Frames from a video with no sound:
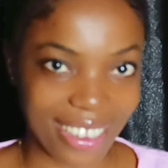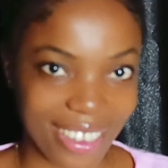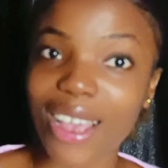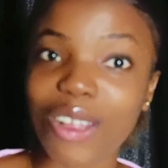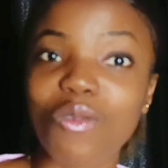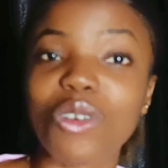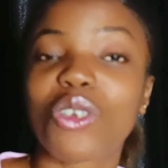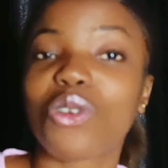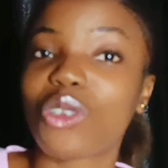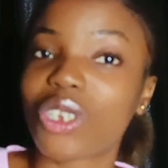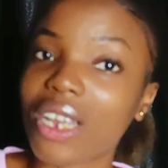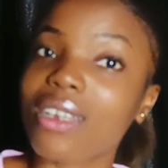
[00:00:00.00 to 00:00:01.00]
then we
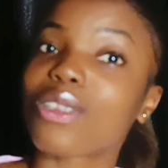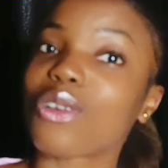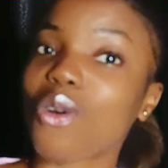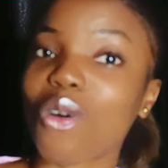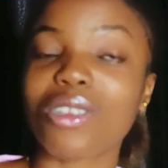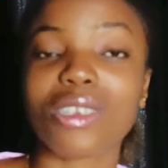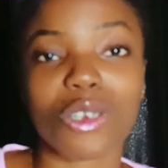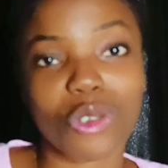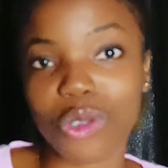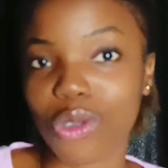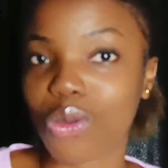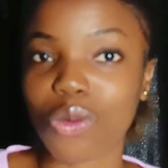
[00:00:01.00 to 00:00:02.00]
should chase the
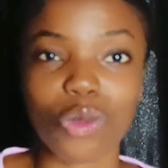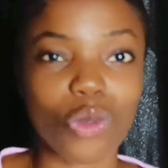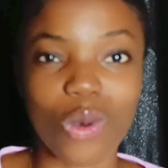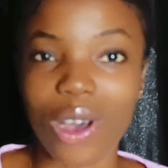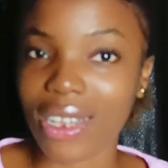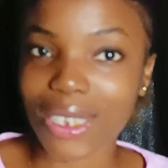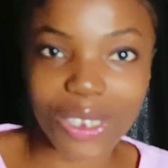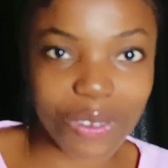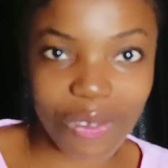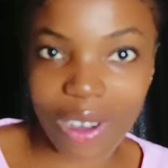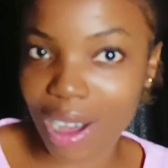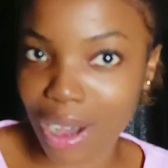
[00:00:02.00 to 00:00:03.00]
audience too to
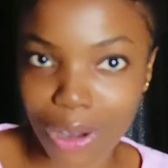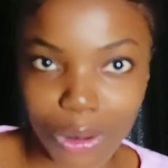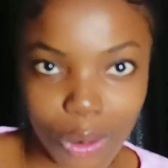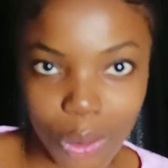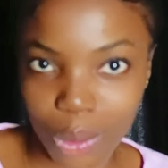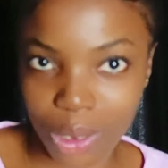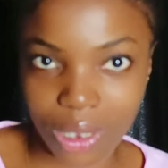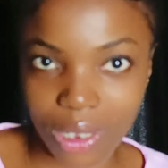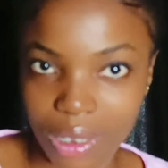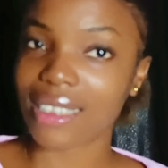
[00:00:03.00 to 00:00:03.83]
achieve our goals.